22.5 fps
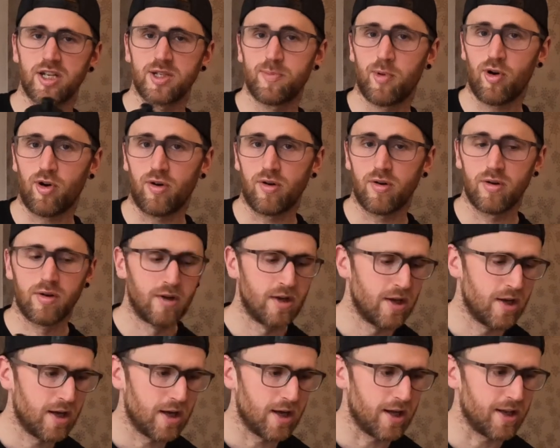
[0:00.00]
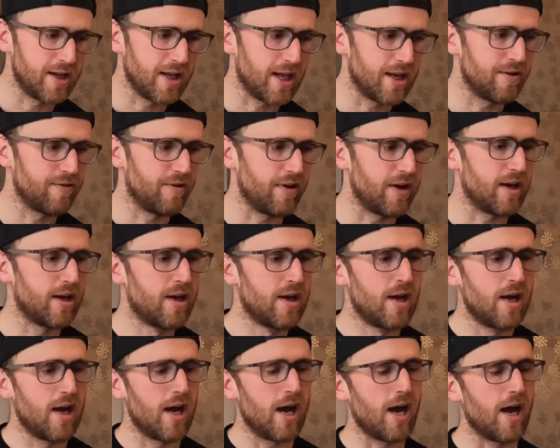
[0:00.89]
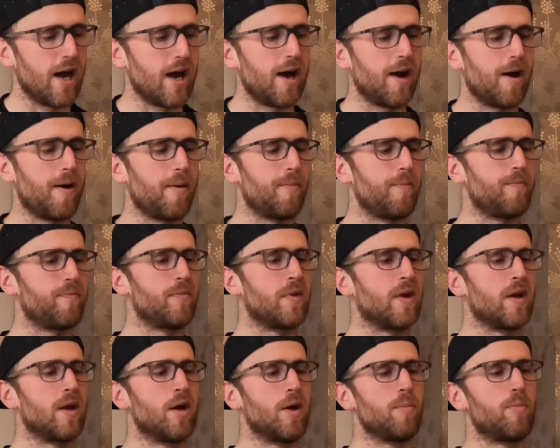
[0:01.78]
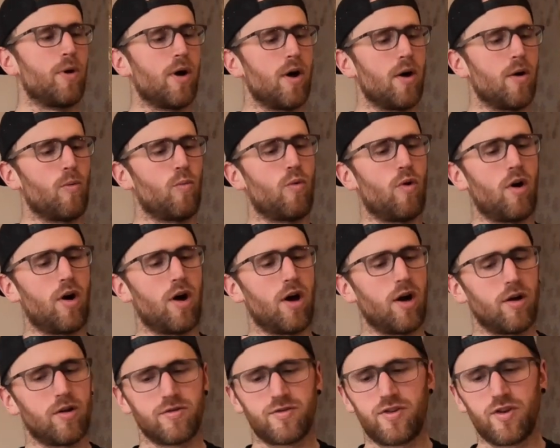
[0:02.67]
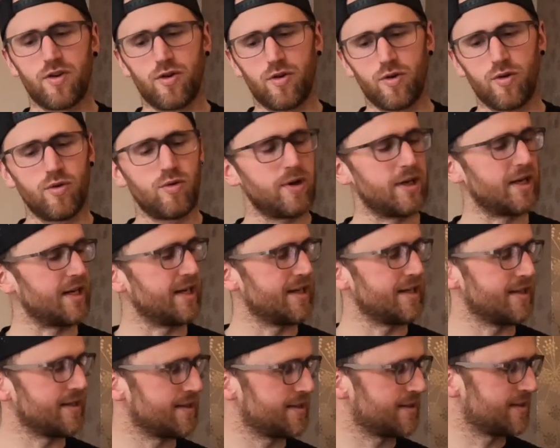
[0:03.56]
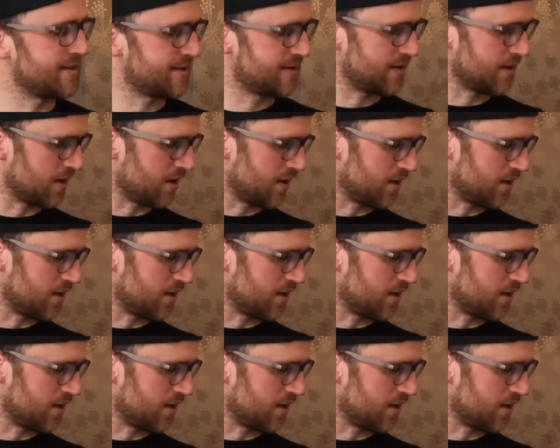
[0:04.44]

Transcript: bottle at the end of it. But what I'll do is